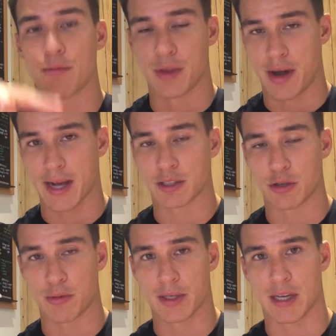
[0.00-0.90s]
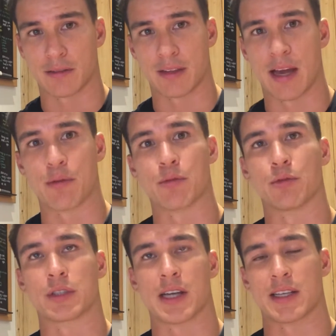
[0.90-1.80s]
the next 2 weeks after that,
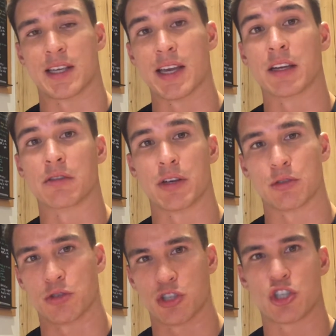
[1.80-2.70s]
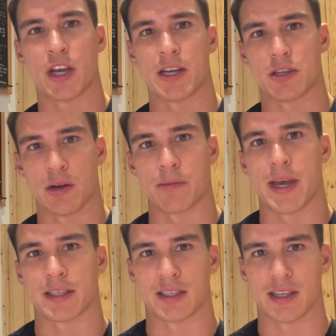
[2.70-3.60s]
we'll start to increase or just change up
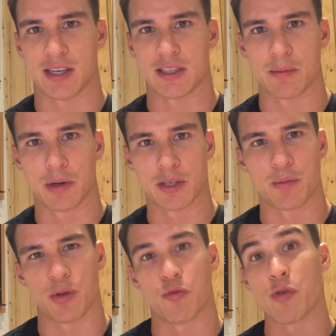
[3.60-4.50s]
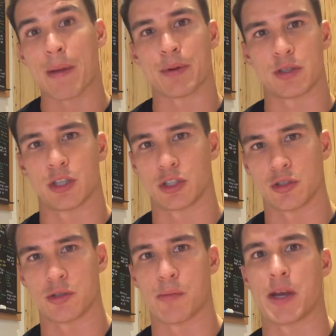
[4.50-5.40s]
the exercise stimulus, but the
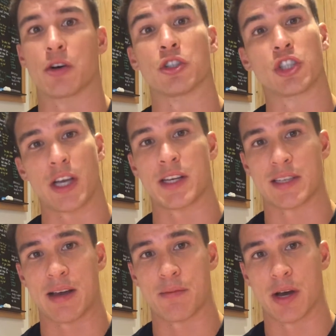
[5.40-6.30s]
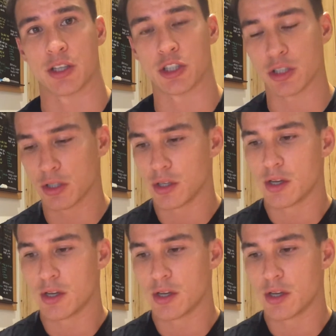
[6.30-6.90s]
repetitions may not change that much.